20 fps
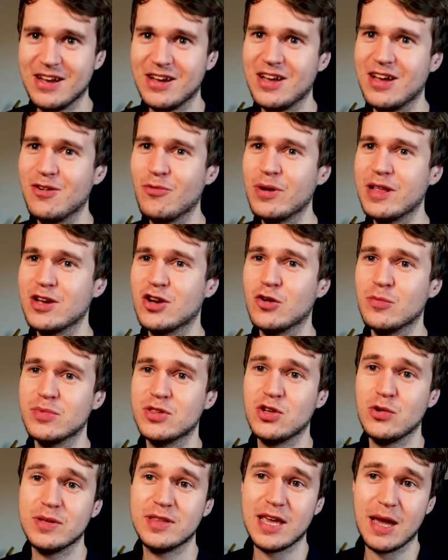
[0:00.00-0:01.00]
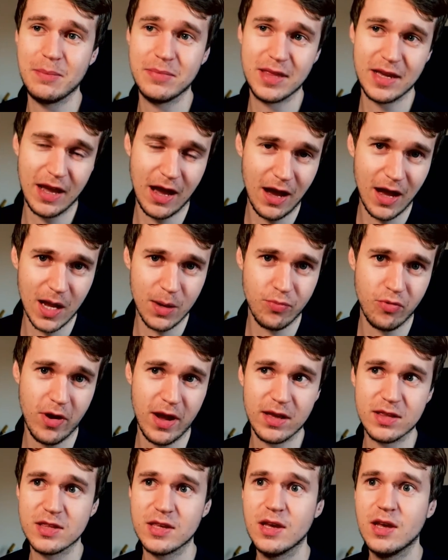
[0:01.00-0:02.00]
when it comes to attempting a high
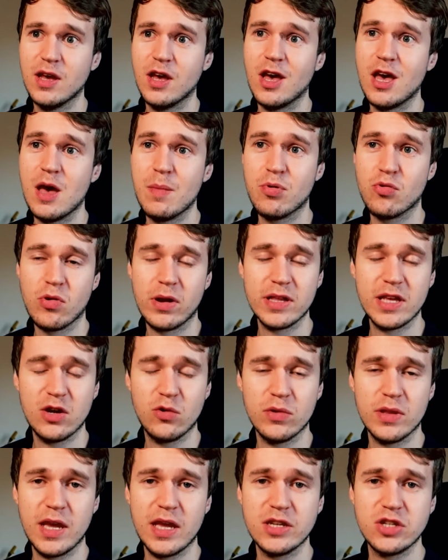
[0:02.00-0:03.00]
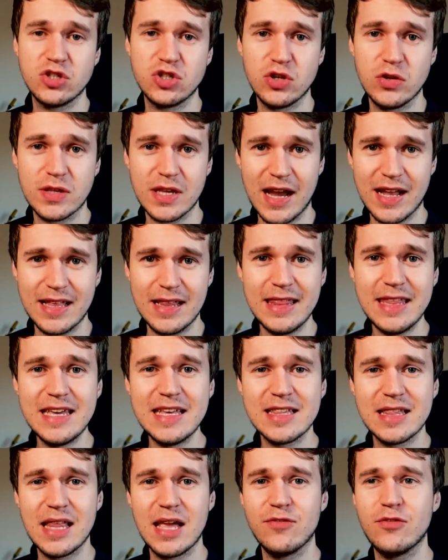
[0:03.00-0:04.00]
press. But Rangnick would introduce an
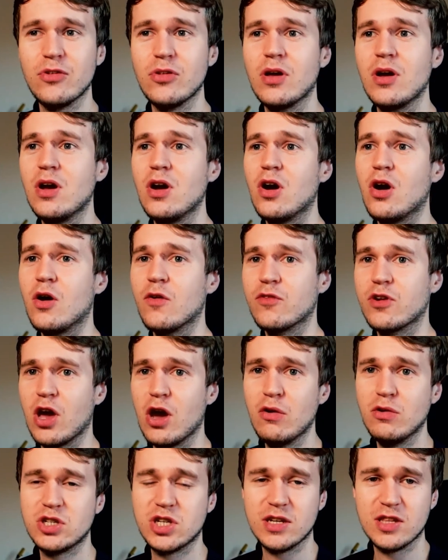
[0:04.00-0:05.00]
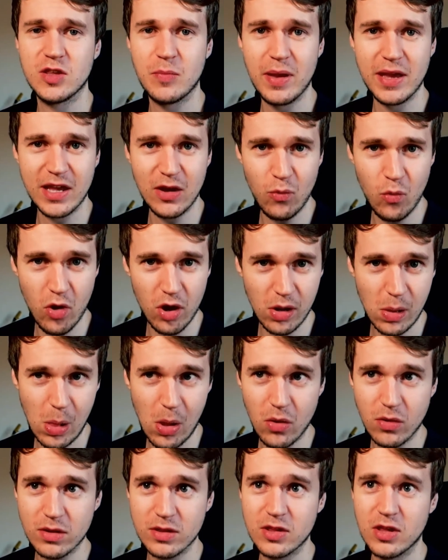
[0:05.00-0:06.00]
elite level of coaching to make it work
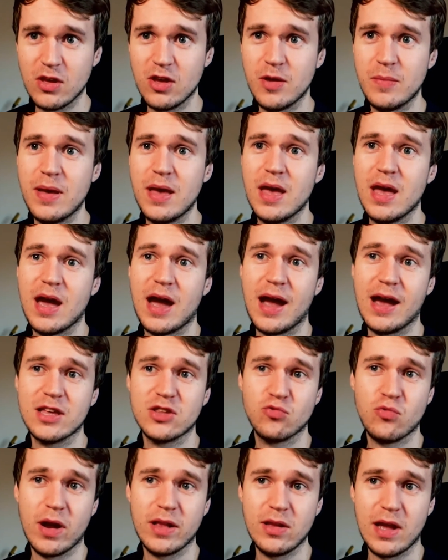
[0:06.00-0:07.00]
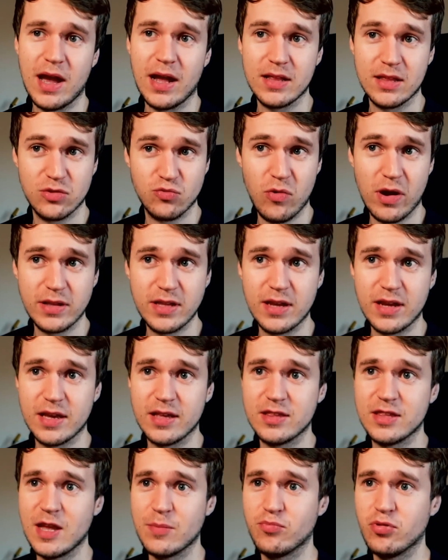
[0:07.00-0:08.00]
long term. As Rangnick
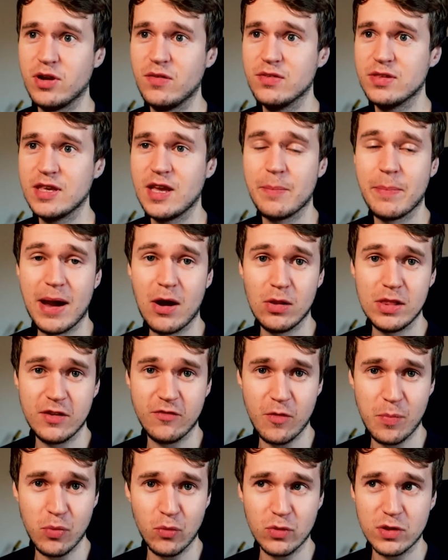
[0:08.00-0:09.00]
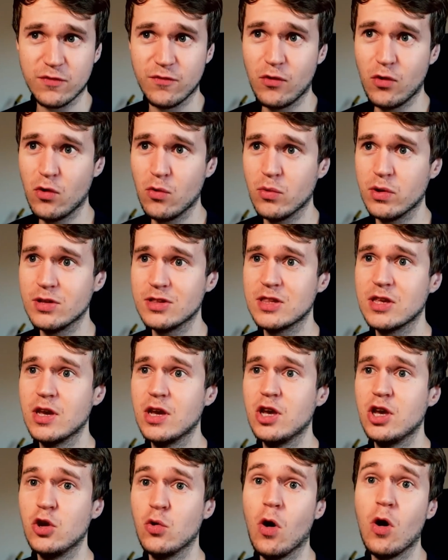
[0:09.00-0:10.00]
has said previously about Liverpool's forwards,
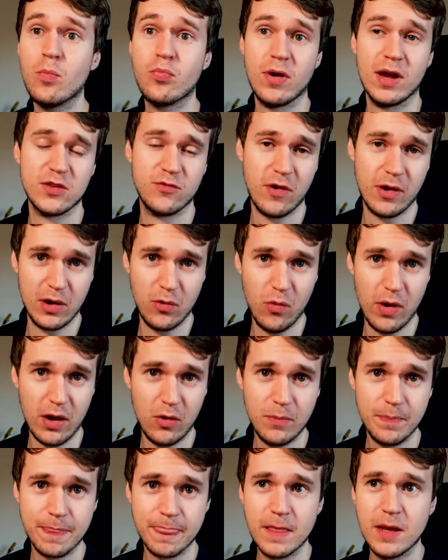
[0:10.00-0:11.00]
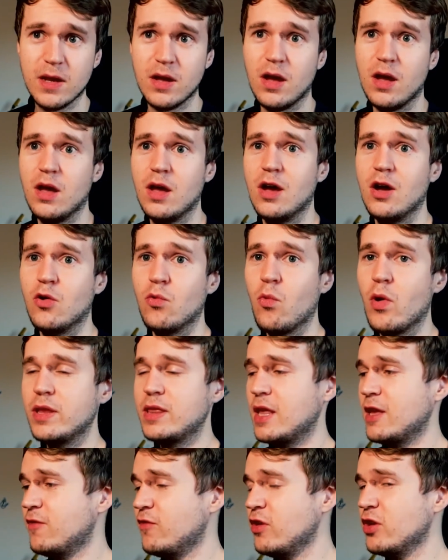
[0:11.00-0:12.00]
who all press very well, when
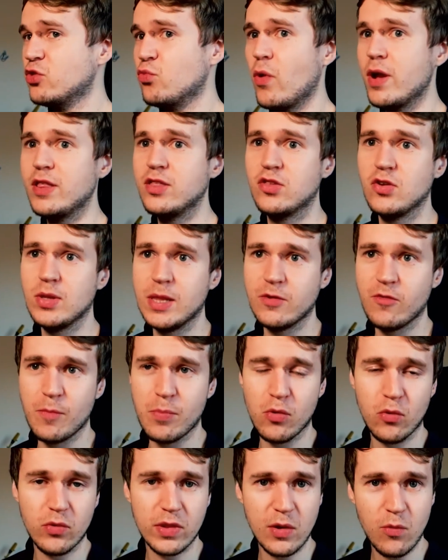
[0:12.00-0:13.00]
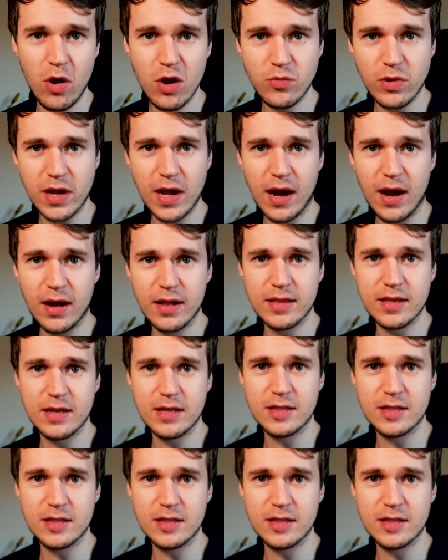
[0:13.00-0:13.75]
they first went to Liverpool, they weren't regarded